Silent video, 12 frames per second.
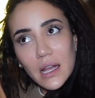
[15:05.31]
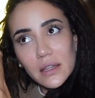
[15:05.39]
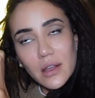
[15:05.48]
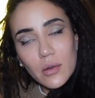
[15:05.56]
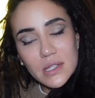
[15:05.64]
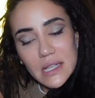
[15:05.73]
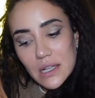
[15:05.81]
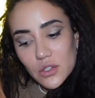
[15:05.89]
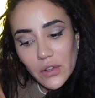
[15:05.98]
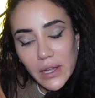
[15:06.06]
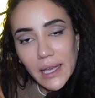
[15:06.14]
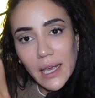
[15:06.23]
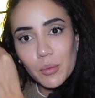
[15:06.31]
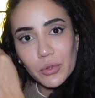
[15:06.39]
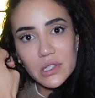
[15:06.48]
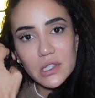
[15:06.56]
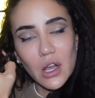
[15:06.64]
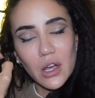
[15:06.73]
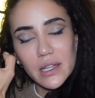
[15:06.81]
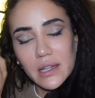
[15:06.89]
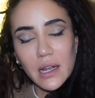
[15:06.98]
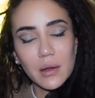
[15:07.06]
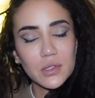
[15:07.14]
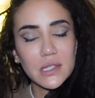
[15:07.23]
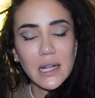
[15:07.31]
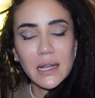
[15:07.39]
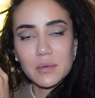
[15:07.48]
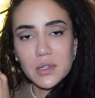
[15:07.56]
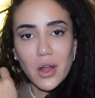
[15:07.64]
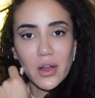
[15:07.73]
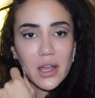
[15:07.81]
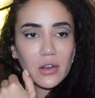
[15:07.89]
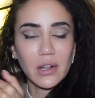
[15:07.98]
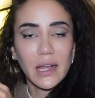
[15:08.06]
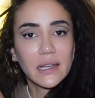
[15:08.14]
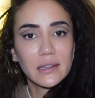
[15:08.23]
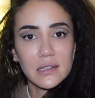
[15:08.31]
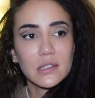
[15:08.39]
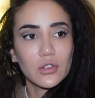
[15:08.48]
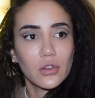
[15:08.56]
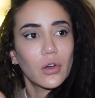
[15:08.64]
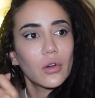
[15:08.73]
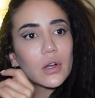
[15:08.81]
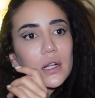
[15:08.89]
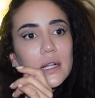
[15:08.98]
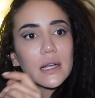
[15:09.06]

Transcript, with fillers: They always ask you like, hey, put this on, and then I would say like, I'm sorry, I don't like this, you know.